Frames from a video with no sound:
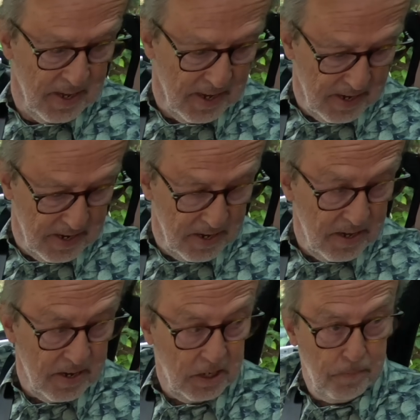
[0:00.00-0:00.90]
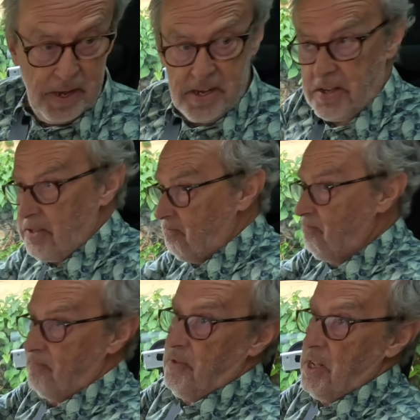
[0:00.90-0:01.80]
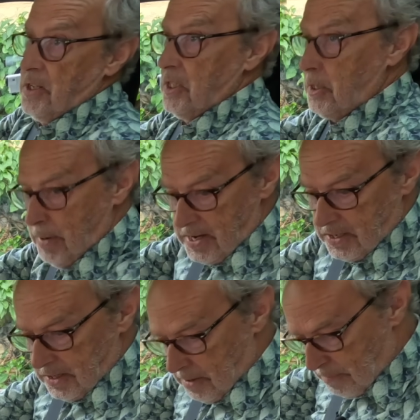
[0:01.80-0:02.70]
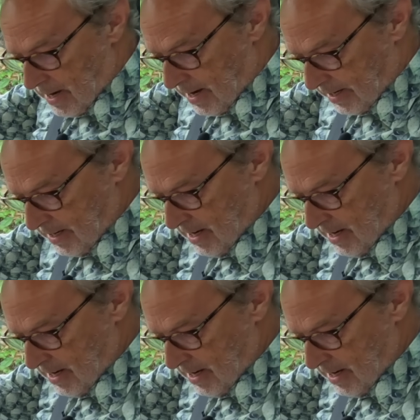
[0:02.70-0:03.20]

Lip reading: And yeah, space, decent space in the back,